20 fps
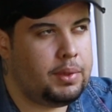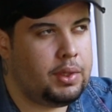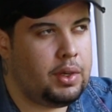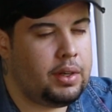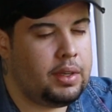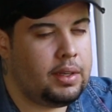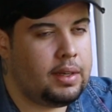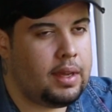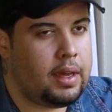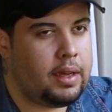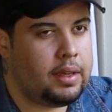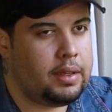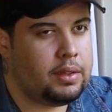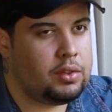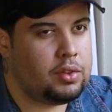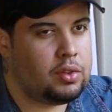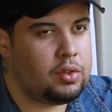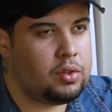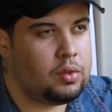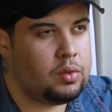
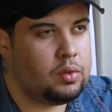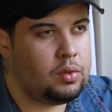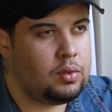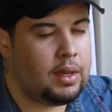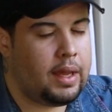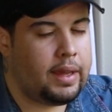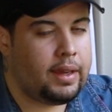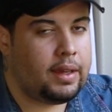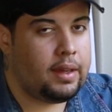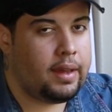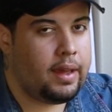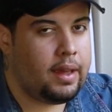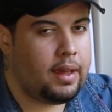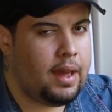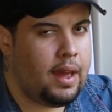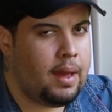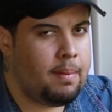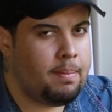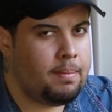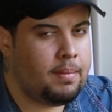M39 to Leica
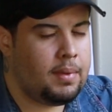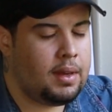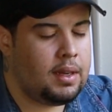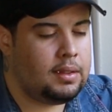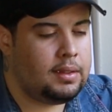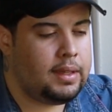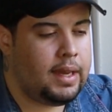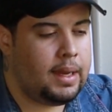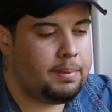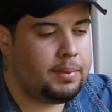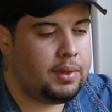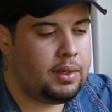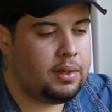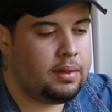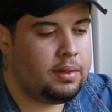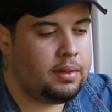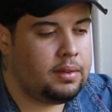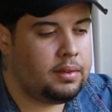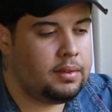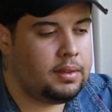M
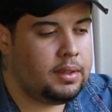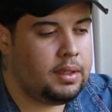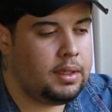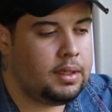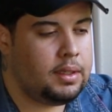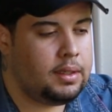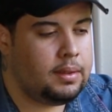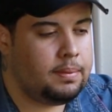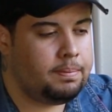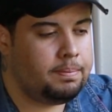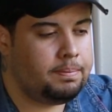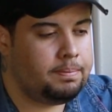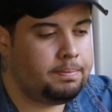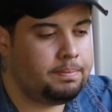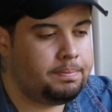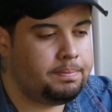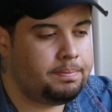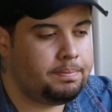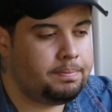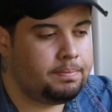adapter.
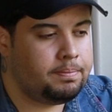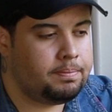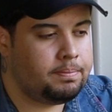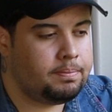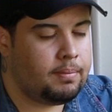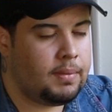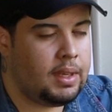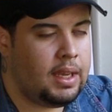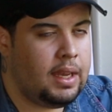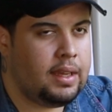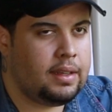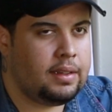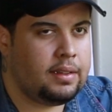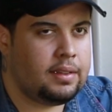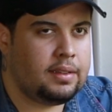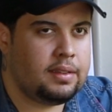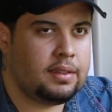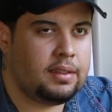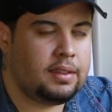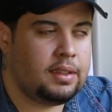
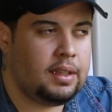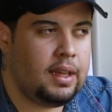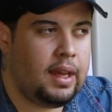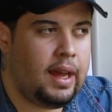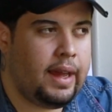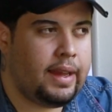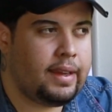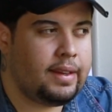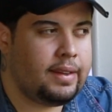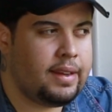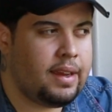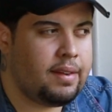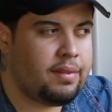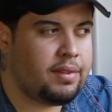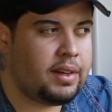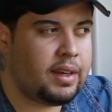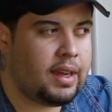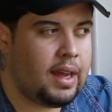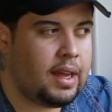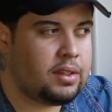And I
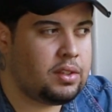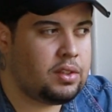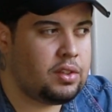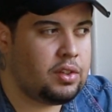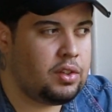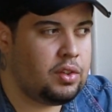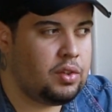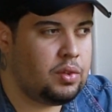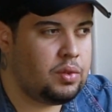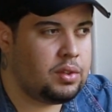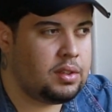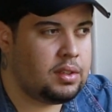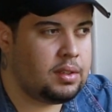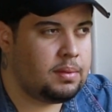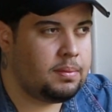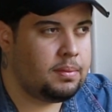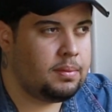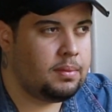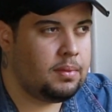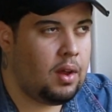never got to use
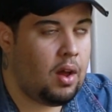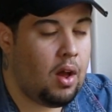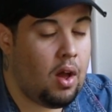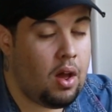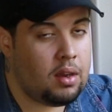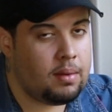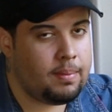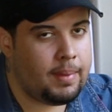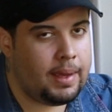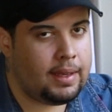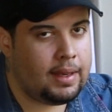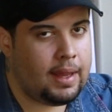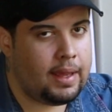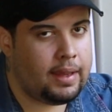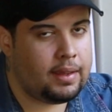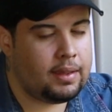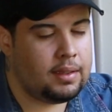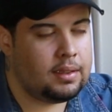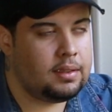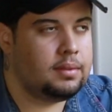it on my
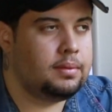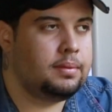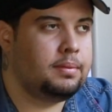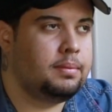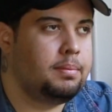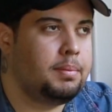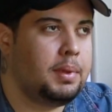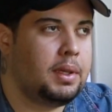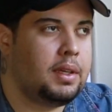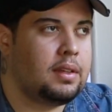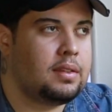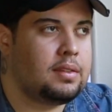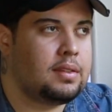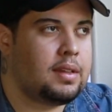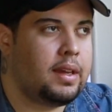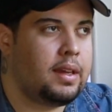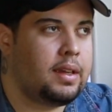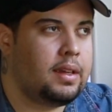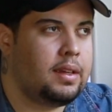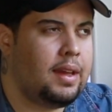Leica
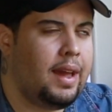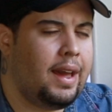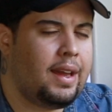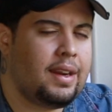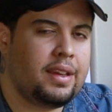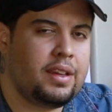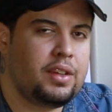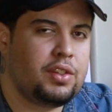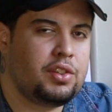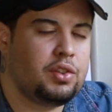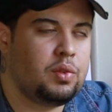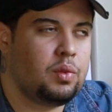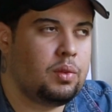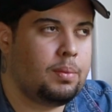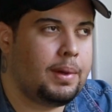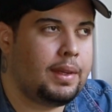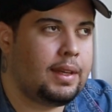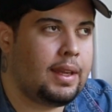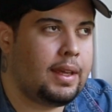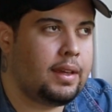because I had an issue
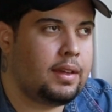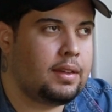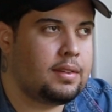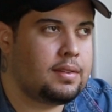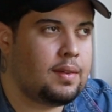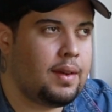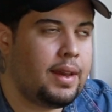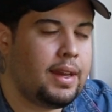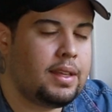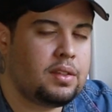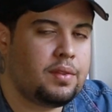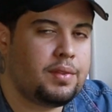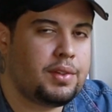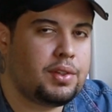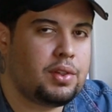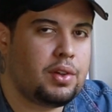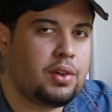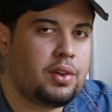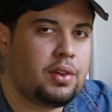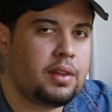with my Leica, so I had to
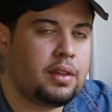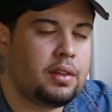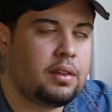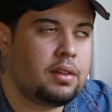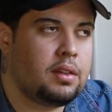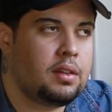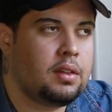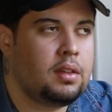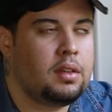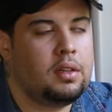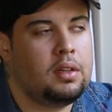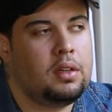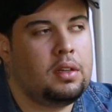return it